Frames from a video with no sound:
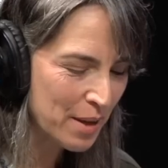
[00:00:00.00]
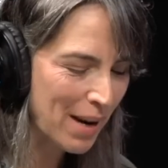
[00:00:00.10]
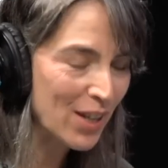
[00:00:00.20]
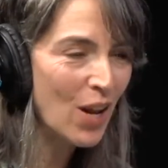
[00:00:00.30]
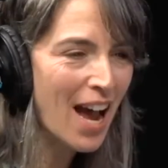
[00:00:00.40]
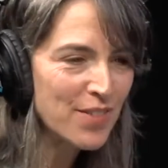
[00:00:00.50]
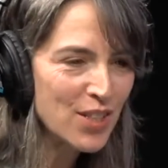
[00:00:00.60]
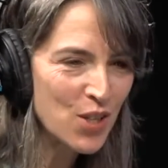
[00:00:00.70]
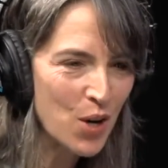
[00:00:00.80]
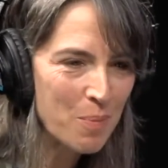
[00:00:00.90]
Michael, I have to
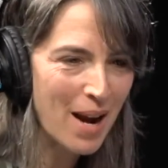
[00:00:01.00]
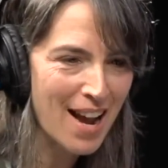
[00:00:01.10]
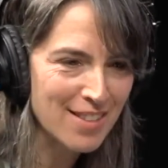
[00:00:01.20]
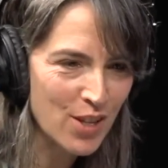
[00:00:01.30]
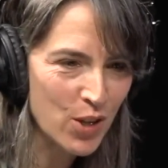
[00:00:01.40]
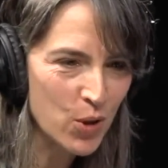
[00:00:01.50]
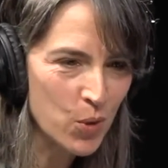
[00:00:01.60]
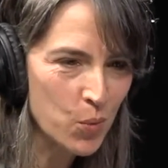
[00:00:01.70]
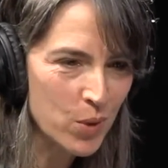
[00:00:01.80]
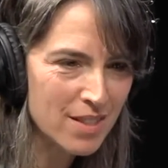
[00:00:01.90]
start by asking
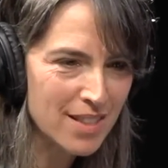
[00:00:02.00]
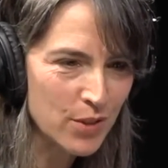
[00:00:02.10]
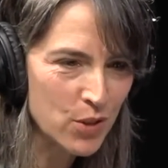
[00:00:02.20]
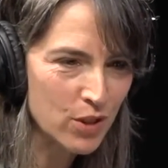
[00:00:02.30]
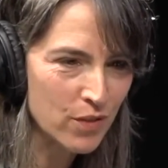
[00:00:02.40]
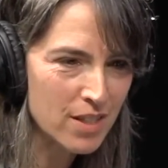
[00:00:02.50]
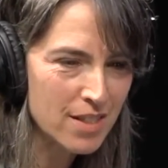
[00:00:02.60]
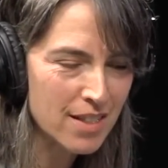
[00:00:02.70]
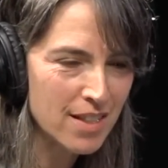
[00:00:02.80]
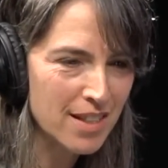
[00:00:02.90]
you what civil
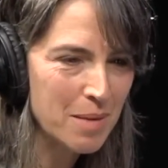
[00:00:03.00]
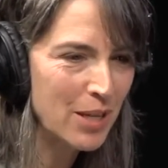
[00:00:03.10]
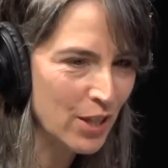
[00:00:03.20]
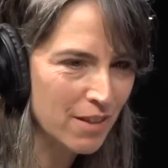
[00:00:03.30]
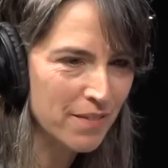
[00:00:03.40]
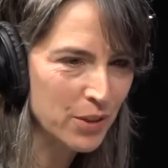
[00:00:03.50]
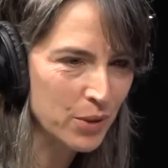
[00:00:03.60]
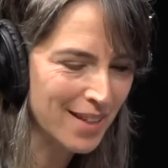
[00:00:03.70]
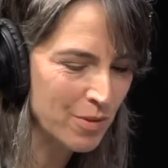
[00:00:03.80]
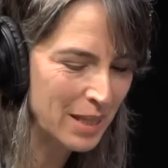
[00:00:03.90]
servants in the American federal
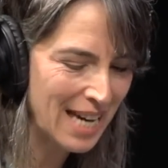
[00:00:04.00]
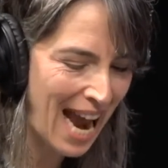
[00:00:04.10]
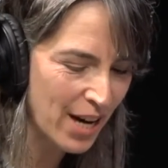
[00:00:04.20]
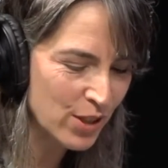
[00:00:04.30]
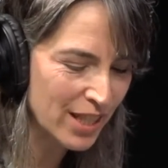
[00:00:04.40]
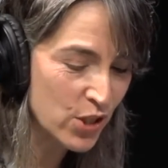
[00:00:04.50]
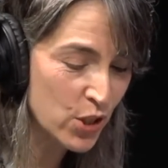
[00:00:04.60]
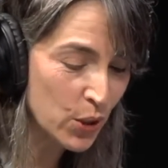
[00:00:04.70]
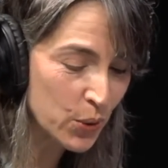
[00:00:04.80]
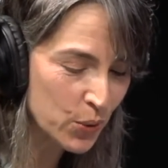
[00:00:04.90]
government actually
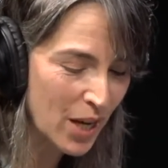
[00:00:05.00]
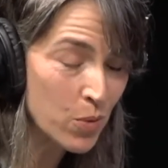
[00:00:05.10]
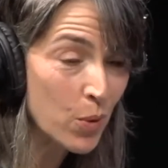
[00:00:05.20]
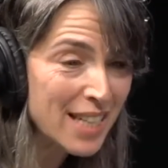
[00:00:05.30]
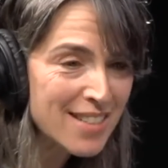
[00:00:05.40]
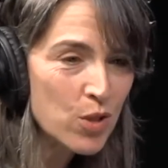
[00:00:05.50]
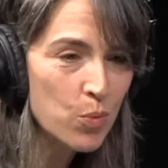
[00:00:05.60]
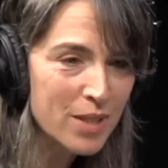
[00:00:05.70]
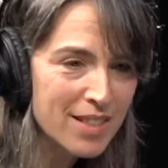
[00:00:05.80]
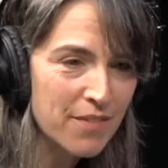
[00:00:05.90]
do, and what is the
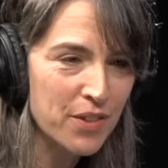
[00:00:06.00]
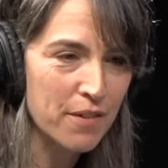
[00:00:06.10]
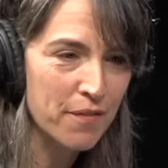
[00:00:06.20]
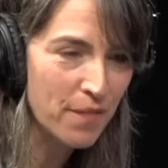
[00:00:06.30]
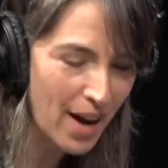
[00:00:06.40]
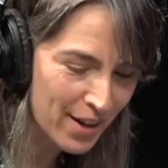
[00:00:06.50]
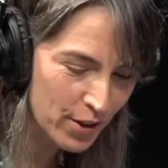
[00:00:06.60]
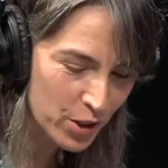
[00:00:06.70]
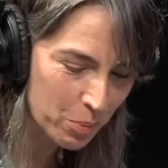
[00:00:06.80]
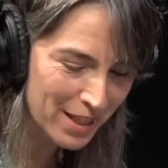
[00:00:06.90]
risk if they're
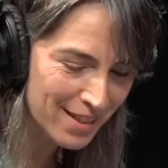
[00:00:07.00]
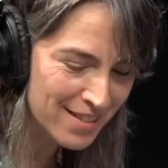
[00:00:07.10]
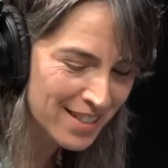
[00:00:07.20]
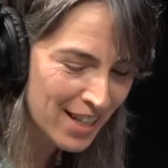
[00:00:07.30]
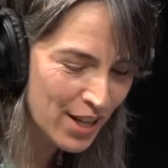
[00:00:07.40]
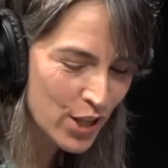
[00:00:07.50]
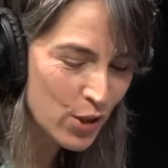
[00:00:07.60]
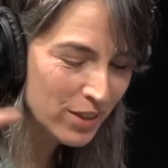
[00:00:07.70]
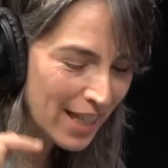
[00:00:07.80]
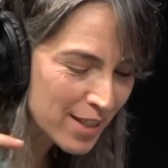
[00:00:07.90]
fired? Because
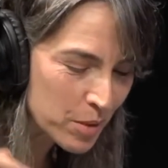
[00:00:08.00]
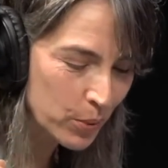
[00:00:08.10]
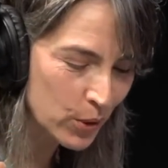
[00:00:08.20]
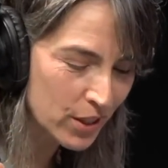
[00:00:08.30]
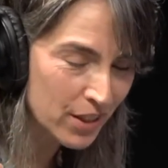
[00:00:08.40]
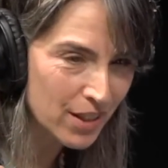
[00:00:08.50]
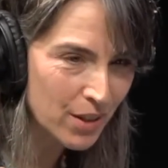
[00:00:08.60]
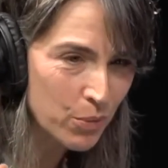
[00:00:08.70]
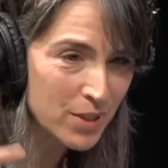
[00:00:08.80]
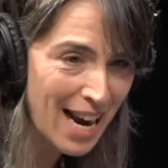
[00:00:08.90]
your latest book
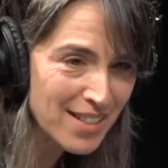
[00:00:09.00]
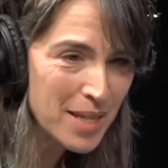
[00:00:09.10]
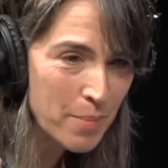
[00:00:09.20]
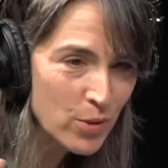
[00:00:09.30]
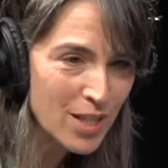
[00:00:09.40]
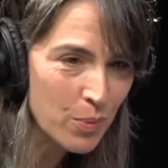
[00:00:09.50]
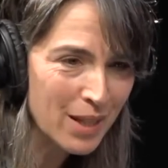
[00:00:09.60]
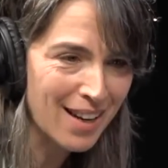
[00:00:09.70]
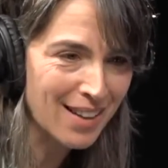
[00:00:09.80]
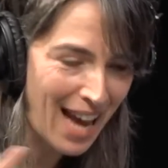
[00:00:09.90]
was actually mostly
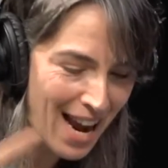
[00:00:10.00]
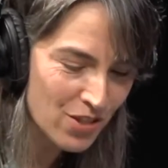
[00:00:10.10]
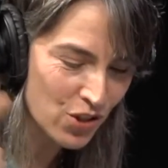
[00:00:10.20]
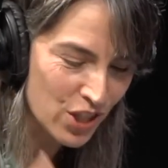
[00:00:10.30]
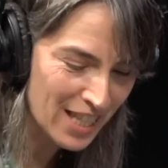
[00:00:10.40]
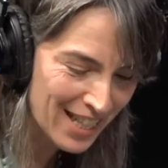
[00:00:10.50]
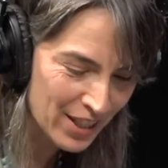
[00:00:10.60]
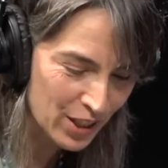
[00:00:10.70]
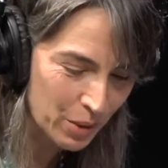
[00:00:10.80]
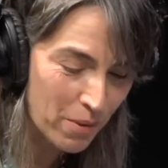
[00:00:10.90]
written last
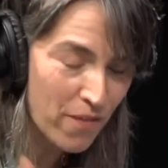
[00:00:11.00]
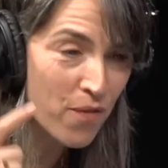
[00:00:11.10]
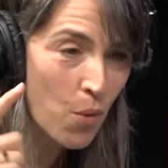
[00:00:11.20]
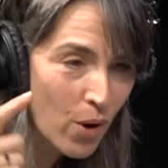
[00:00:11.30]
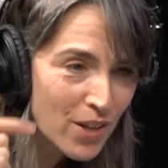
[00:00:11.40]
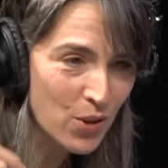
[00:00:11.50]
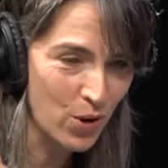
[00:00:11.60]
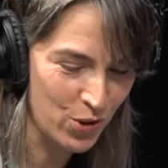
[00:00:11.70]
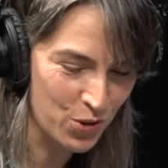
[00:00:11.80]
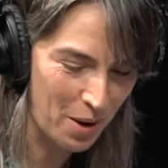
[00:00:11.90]
year before
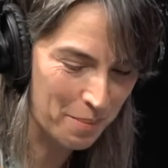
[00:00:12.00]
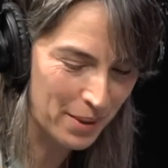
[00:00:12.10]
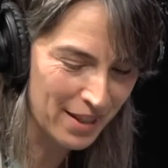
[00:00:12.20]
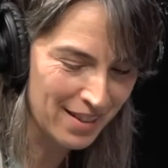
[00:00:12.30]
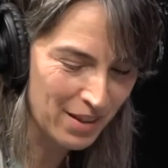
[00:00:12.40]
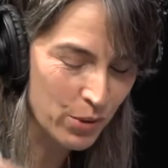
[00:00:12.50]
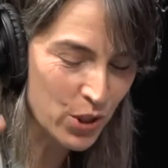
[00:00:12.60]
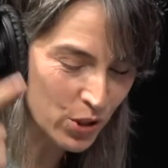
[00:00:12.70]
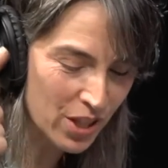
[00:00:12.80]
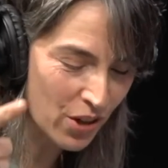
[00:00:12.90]
Donald Trump
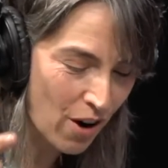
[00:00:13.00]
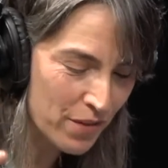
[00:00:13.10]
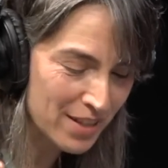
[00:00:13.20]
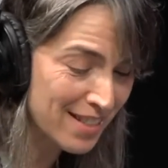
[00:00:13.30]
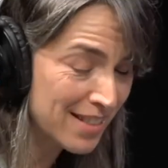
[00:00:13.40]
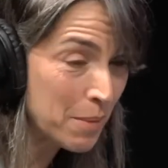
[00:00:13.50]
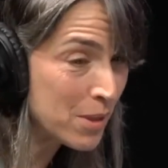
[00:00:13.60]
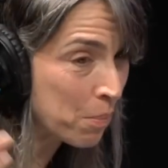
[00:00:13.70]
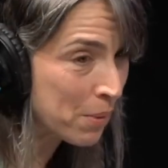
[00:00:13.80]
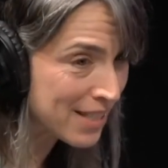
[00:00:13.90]
returned to the office. It seemed
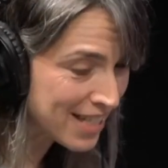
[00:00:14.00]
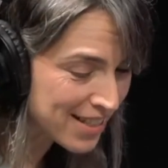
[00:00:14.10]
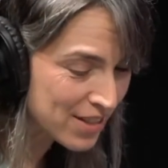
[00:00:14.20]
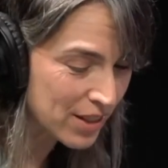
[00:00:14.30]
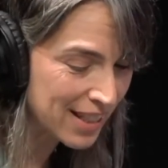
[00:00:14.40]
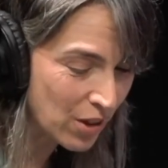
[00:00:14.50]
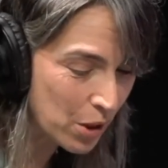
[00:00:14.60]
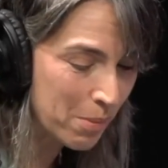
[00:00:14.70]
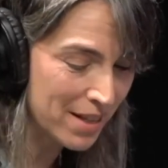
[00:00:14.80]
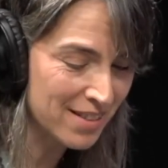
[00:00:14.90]
to predict
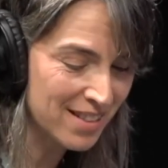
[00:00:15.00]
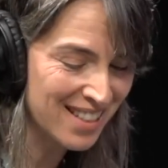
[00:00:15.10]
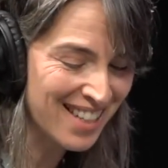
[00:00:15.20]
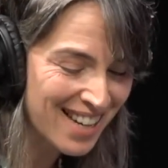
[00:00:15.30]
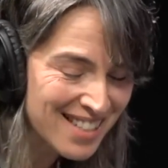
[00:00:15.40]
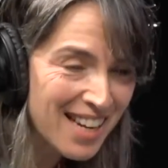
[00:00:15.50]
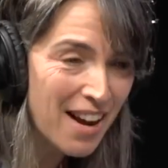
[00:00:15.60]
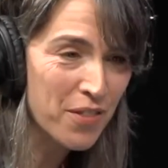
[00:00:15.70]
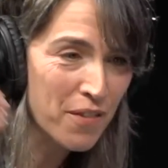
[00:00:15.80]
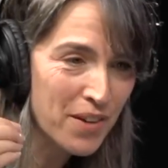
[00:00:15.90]
Elon Musk's gutting
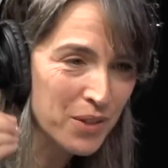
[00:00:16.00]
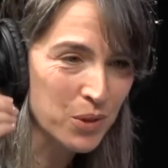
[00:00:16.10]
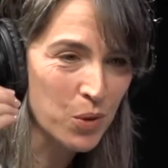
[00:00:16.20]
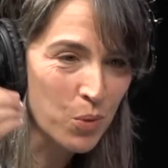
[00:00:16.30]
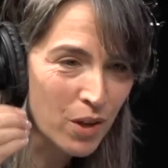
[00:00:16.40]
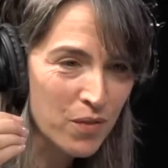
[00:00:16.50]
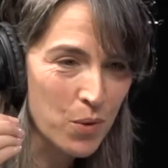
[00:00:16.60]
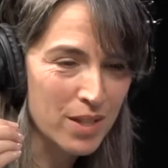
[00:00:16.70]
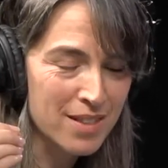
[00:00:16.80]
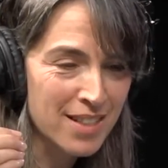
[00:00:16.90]
of the federal
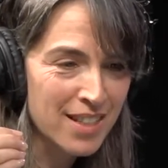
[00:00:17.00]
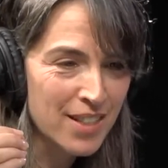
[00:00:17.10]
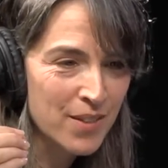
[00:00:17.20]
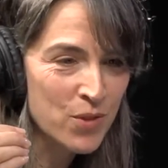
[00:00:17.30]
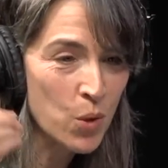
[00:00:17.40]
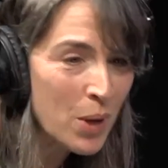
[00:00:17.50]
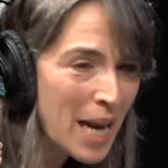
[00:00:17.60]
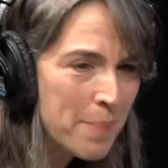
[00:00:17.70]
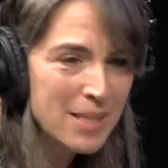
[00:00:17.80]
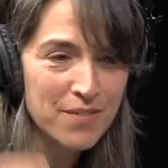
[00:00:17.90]
workforce. So, what
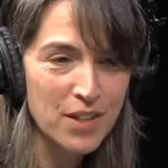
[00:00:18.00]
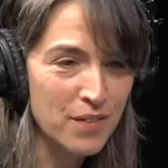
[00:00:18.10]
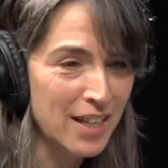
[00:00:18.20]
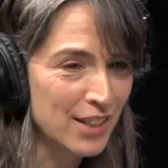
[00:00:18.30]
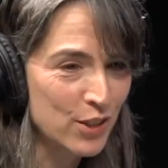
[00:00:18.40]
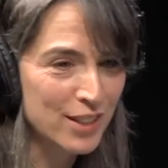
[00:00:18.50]
happens if they're fired?